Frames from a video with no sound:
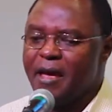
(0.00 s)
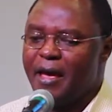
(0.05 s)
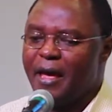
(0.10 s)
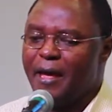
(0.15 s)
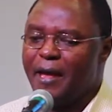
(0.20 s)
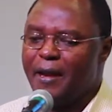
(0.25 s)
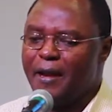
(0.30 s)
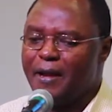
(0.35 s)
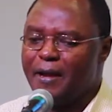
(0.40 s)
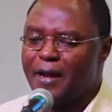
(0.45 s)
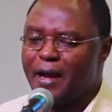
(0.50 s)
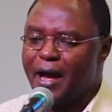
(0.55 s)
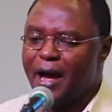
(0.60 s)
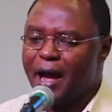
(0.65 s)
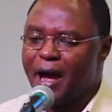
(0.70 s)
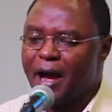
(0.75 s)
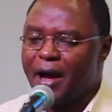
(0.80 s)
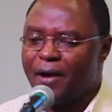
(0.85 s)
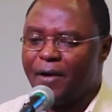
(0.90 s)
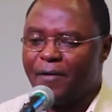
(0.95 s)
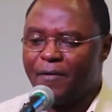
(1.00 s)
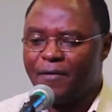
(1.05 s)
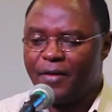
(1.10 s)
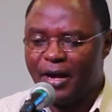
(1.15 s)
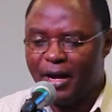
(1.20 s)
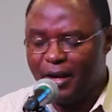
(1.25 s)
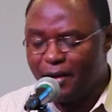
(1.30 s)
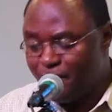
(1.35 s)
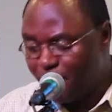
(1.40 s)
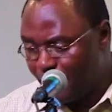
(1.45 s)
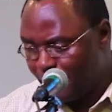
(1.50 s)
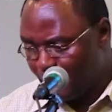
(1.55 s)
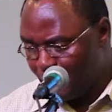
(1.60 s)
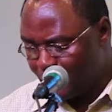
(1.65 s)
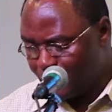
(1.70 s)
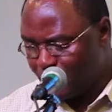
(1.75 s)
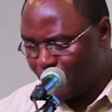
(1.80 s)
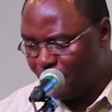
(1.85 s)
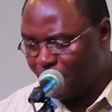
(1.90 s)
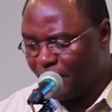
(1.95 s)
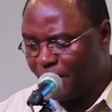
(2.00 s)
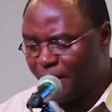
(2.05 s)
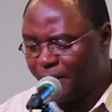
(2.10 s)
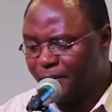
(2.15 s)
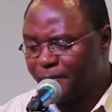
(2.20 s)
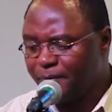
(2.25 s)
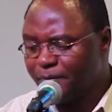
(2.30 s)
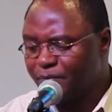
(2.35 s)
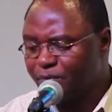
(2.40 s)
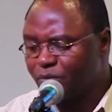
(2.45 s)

and, uh, and philosophy.